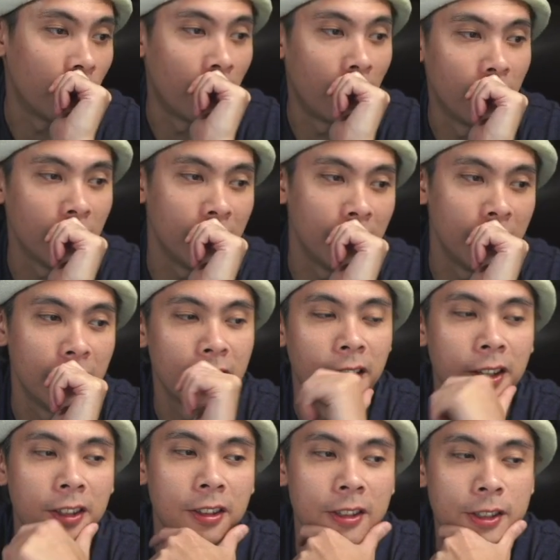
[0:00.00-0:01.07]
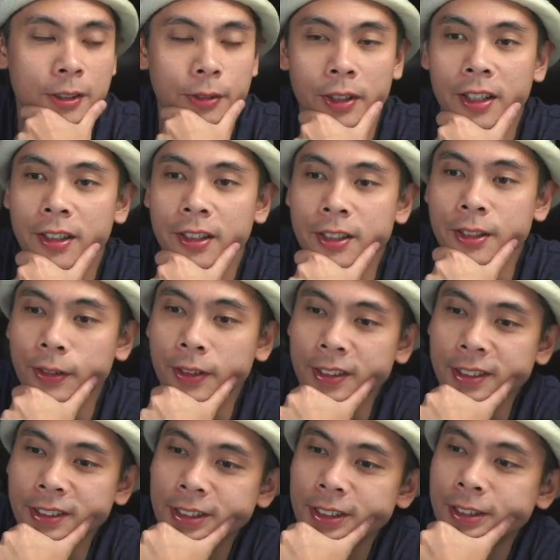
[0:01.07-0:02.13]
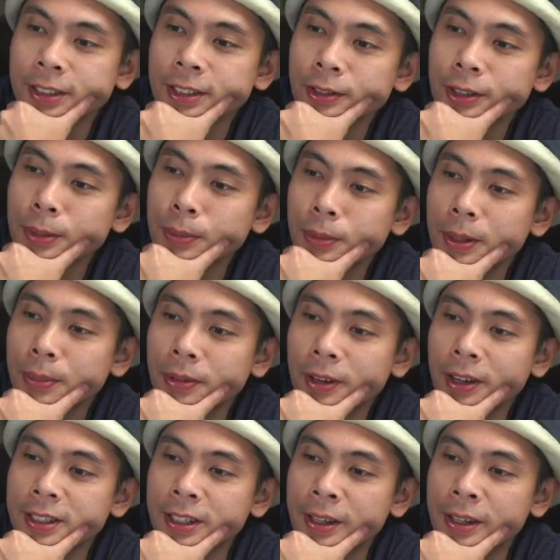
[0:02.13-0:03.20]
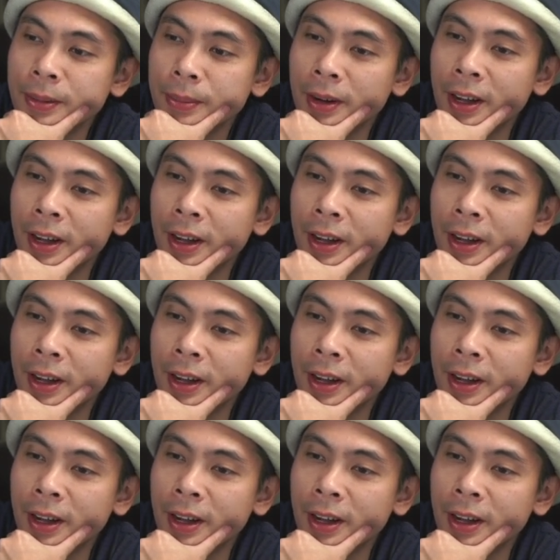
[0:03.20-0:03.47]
all in on this one's pretty pricey.